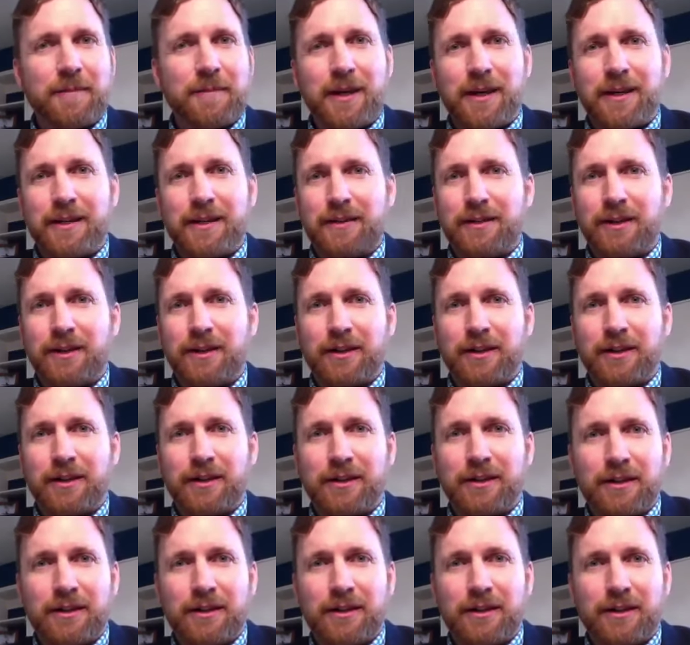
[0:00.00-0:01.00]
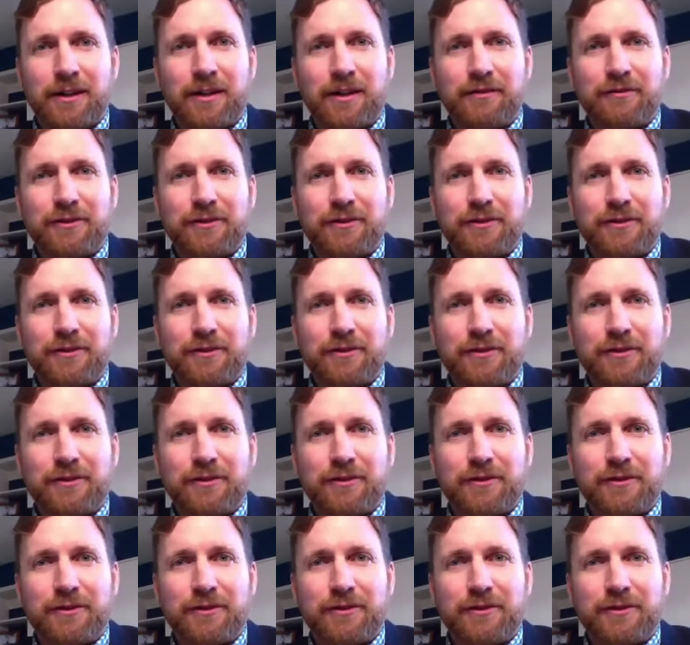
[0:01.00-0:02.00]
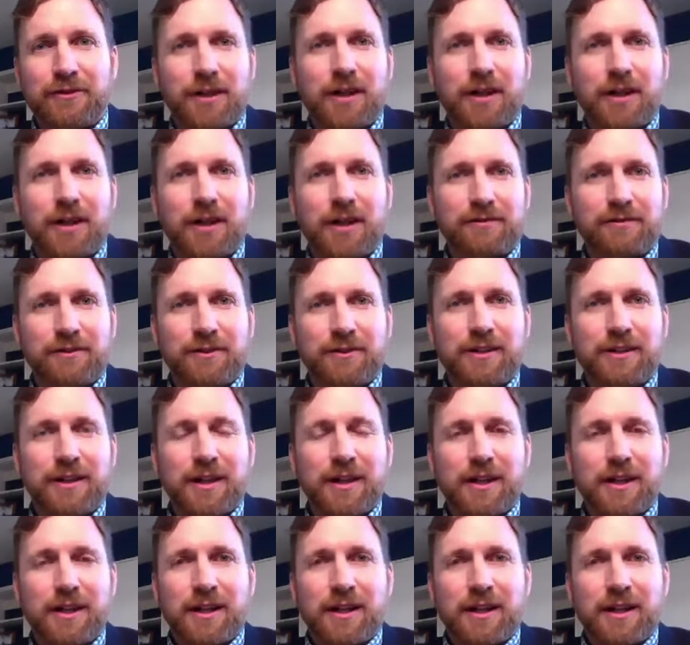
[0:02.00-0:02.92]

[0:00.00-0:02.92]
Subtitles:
and are often going to be going off in different